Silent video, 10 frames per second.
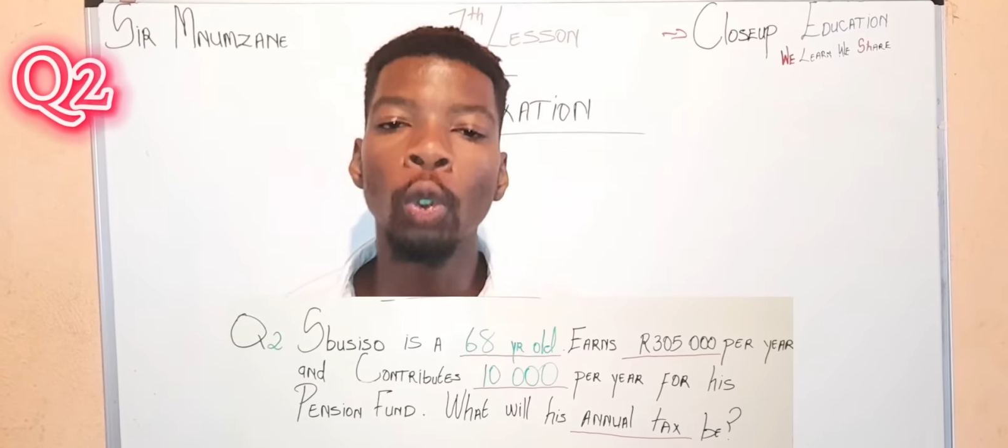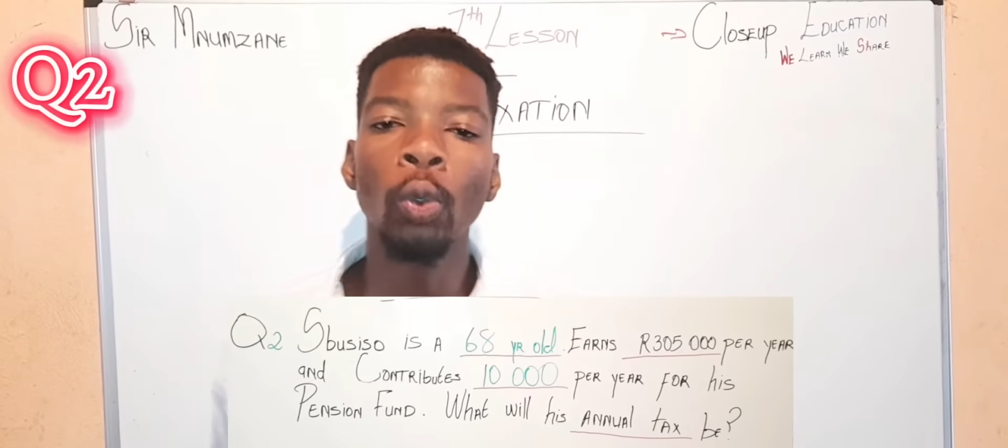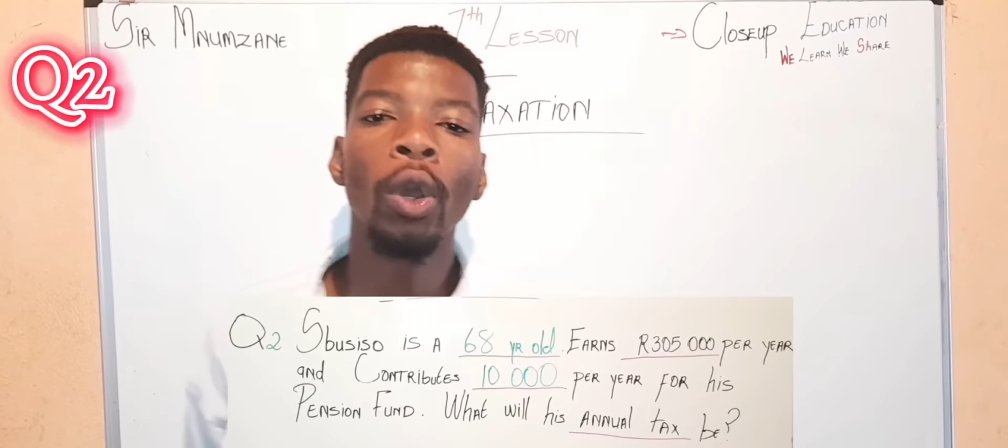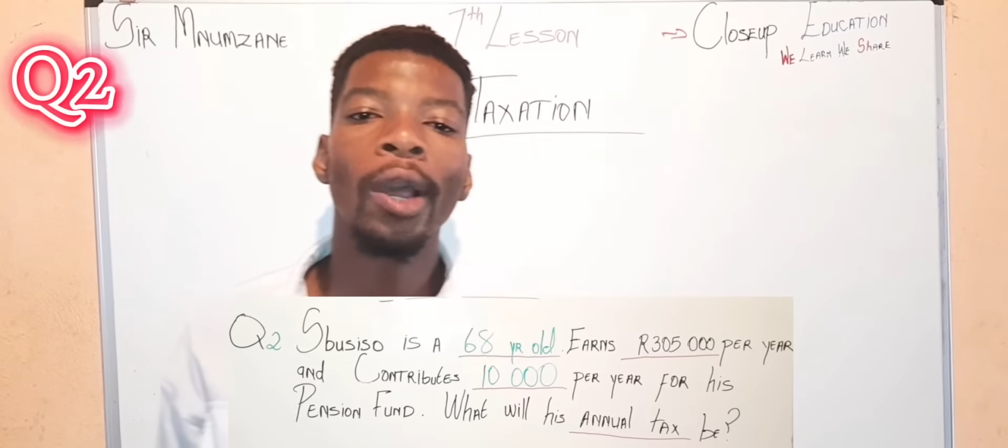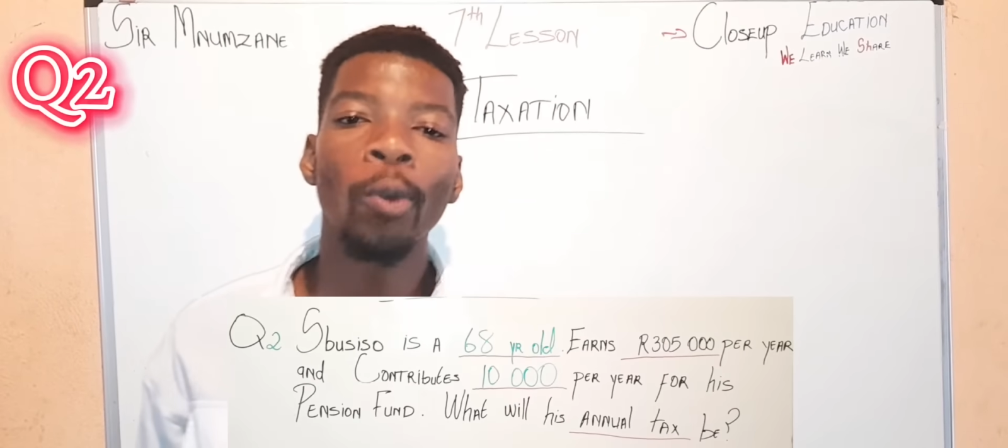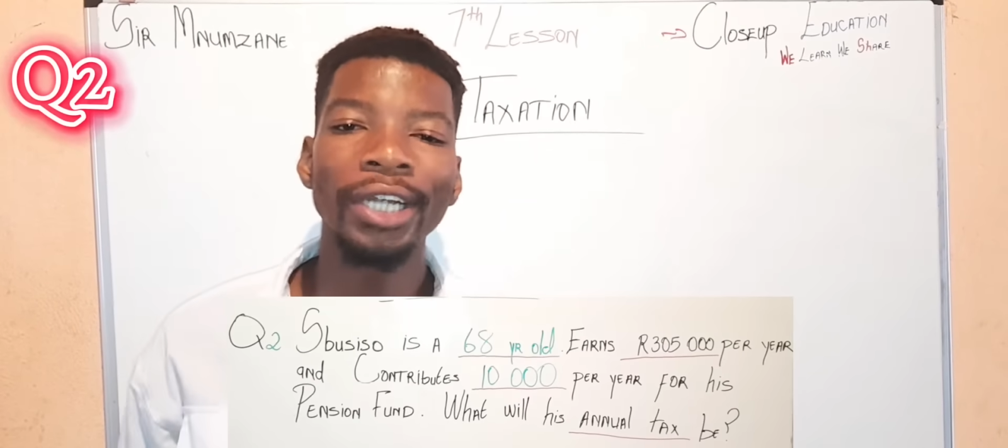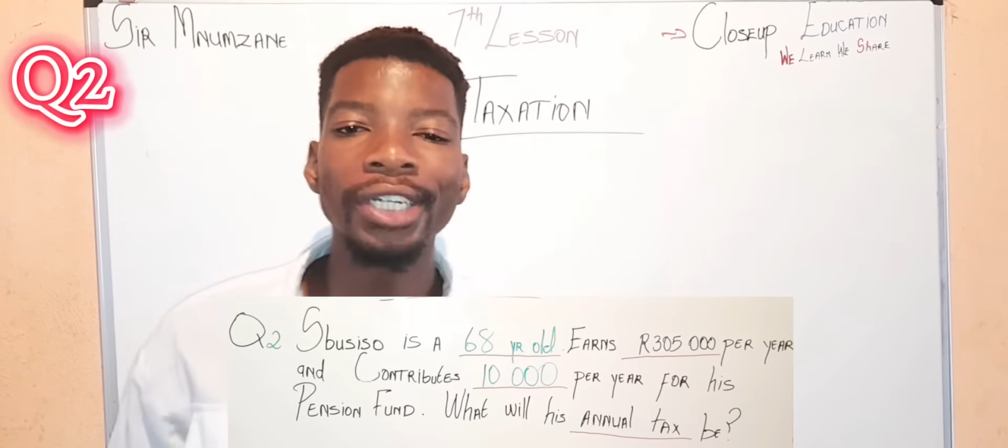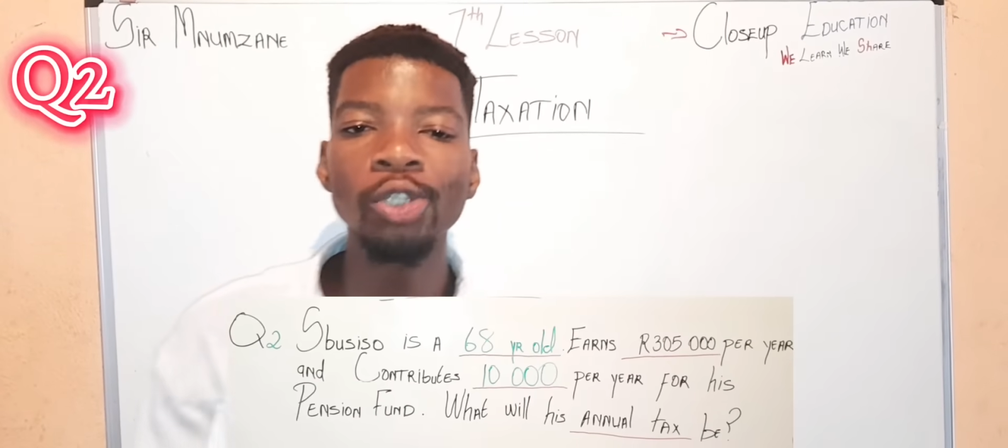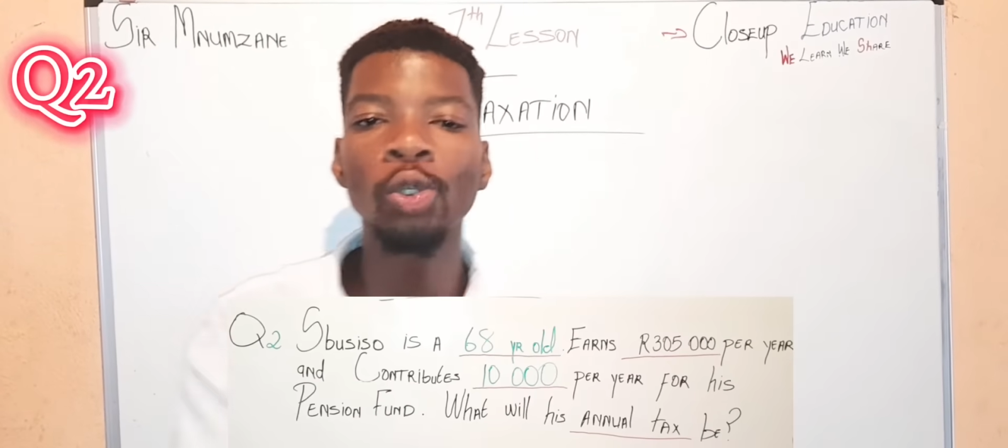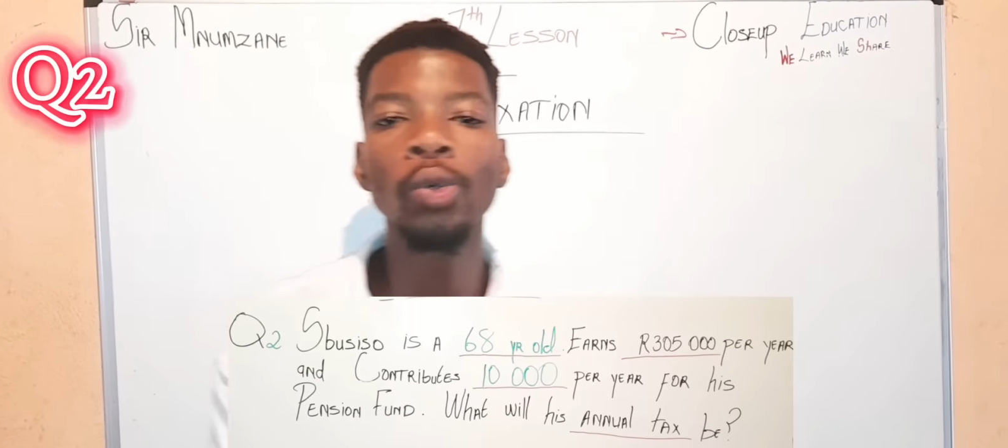two.
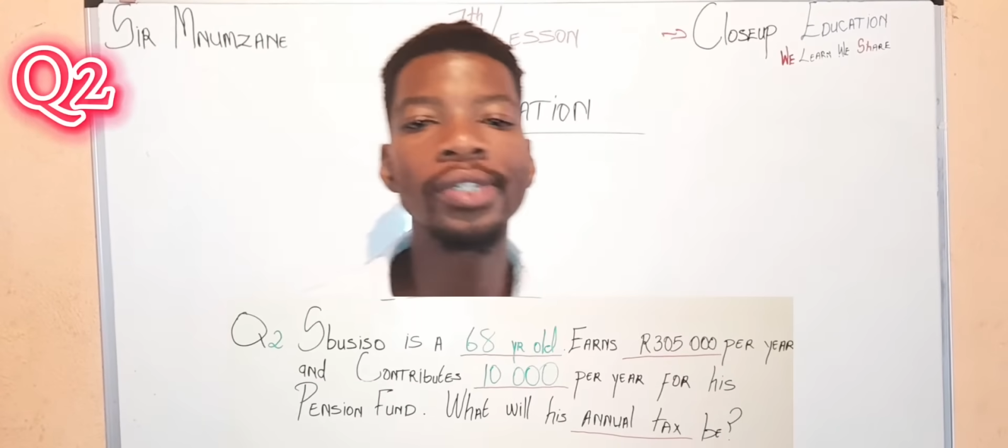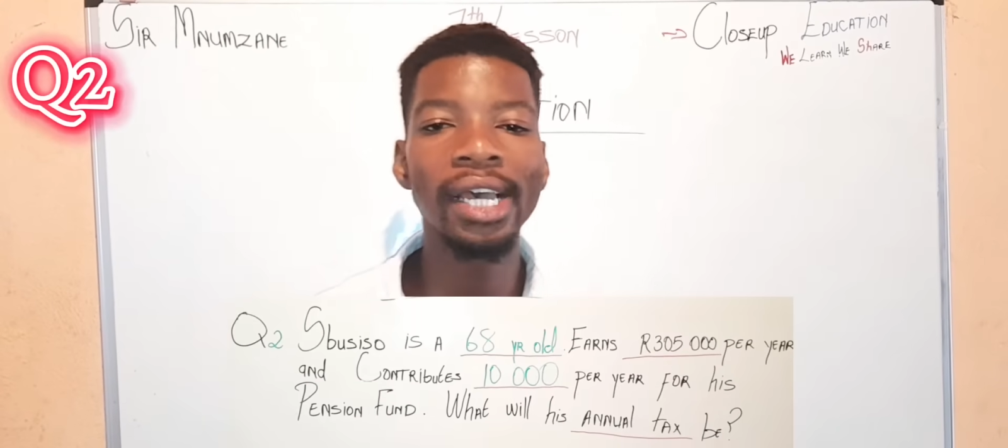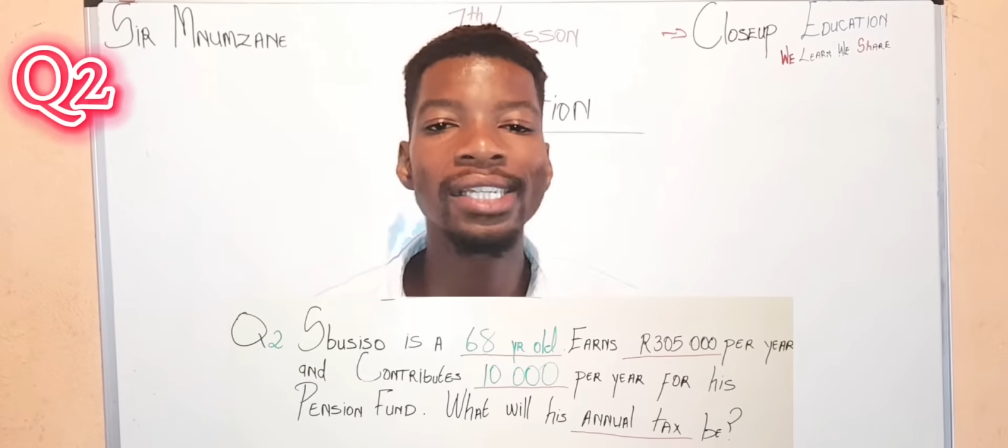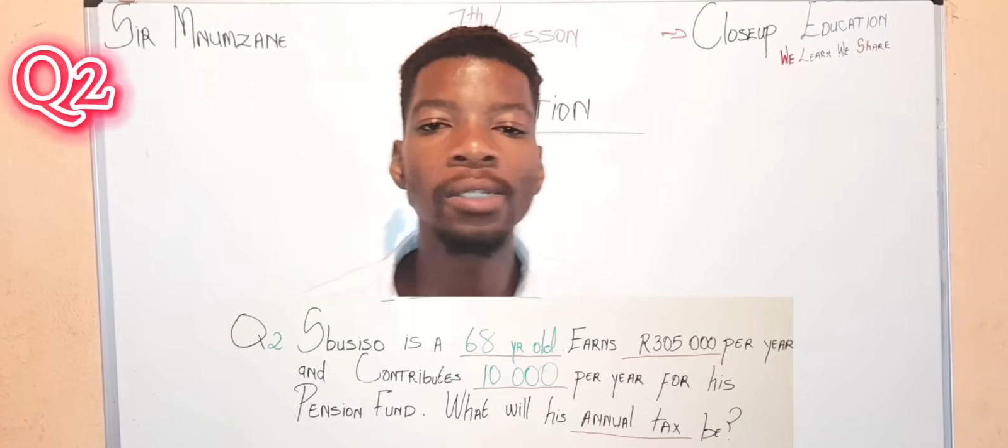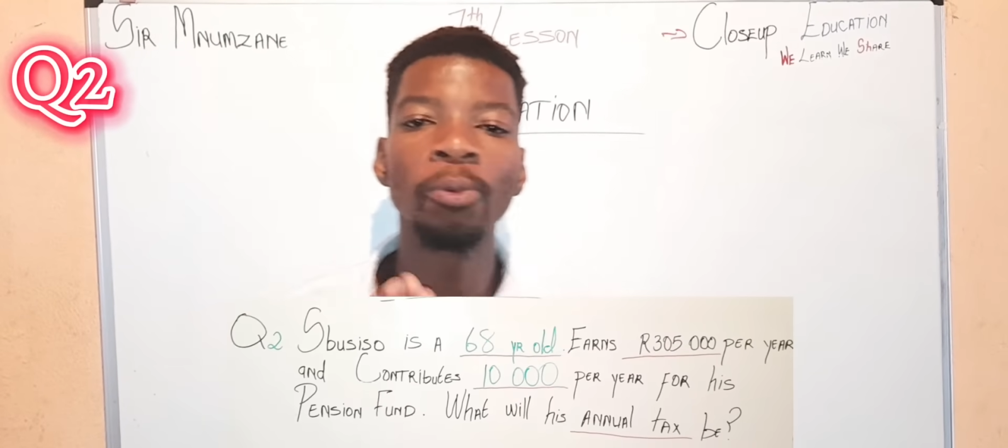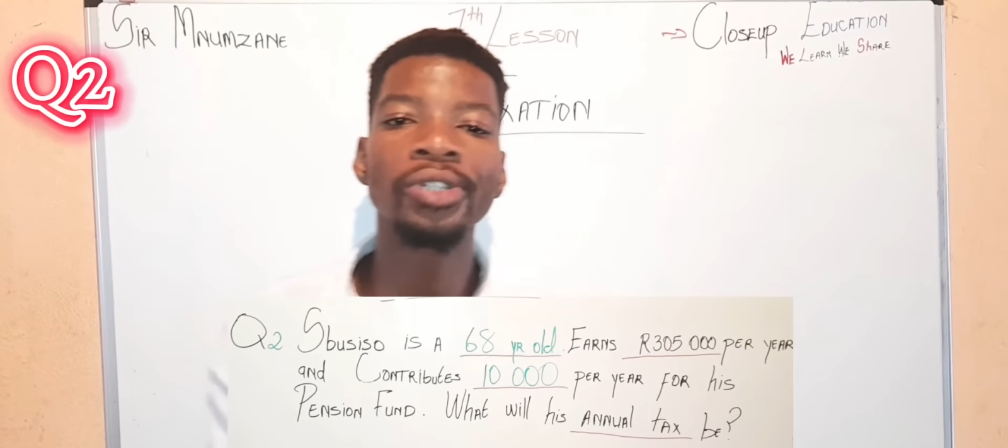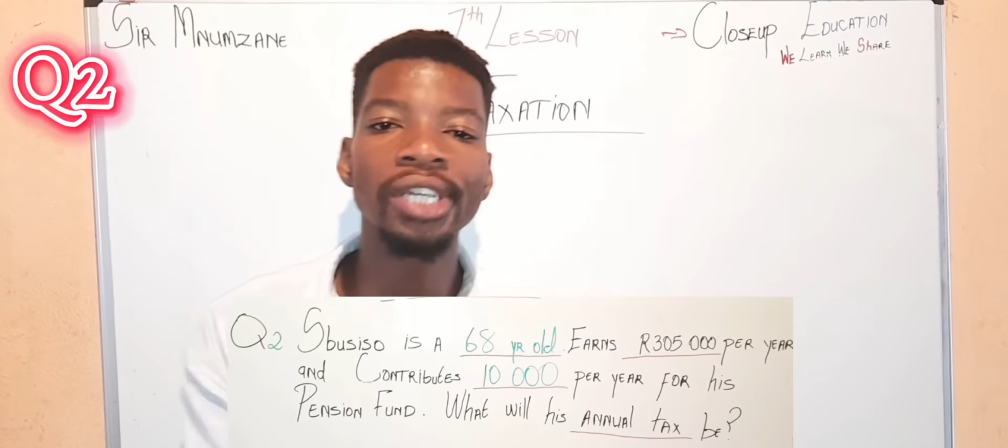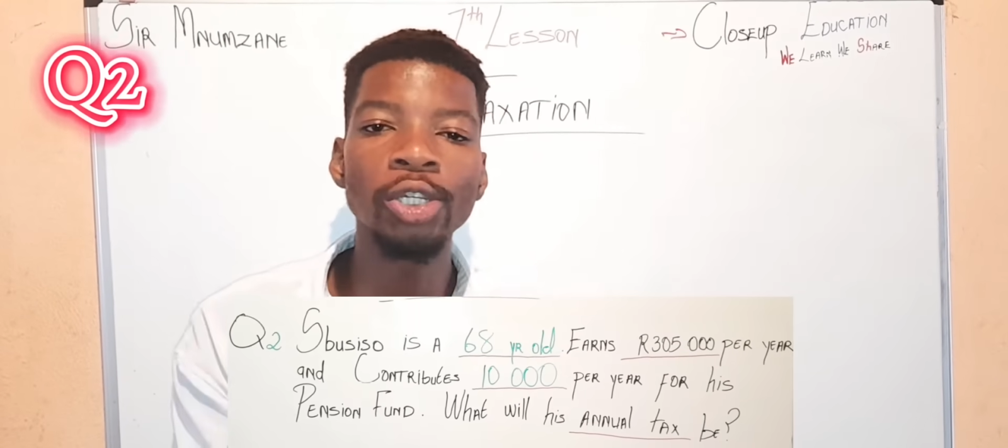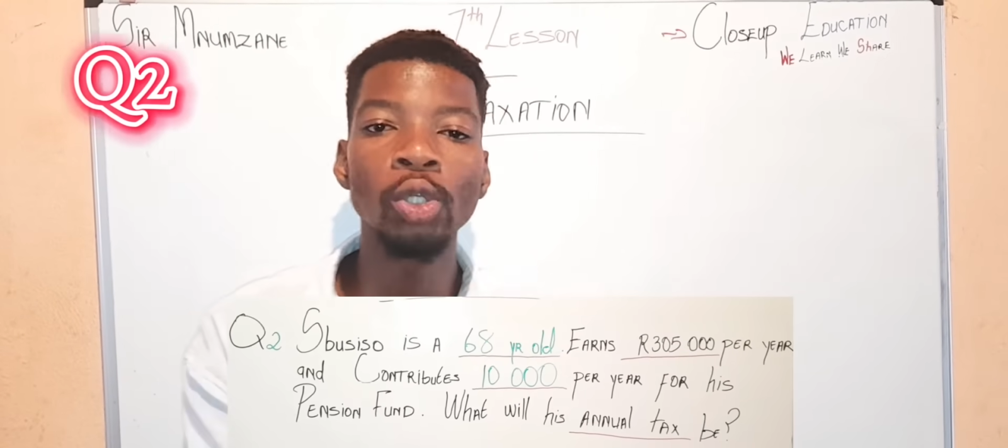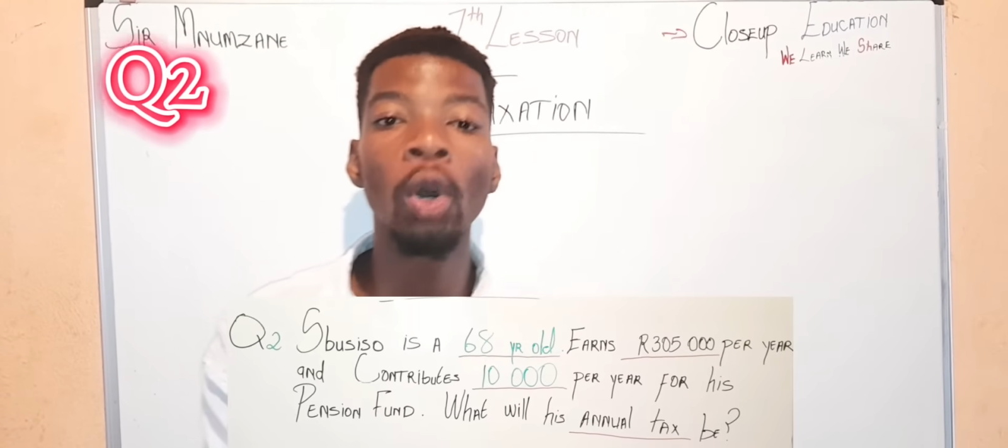Question two says
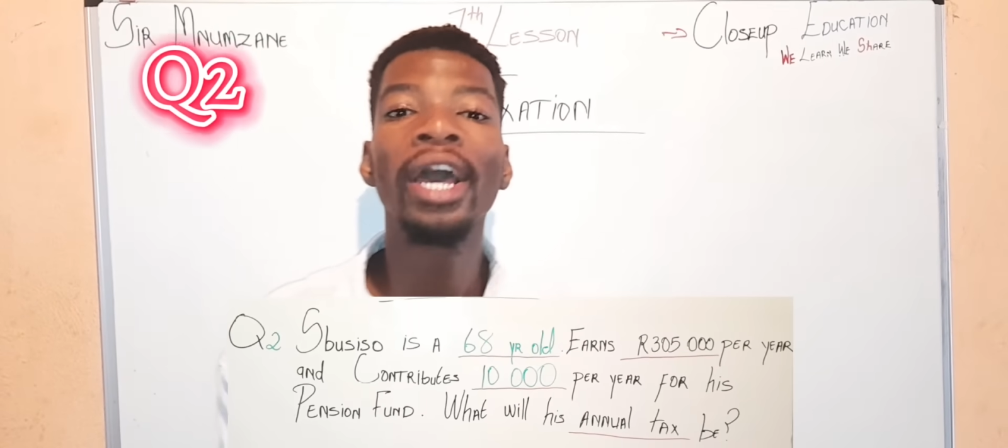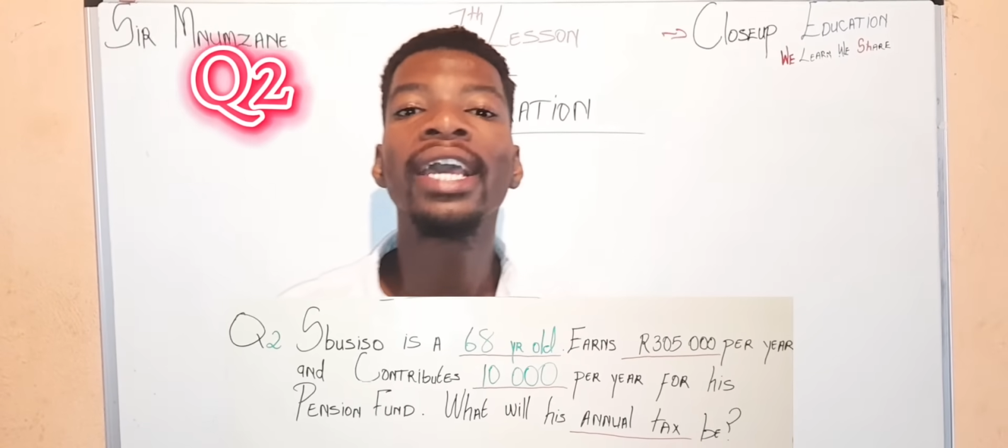Sbusiso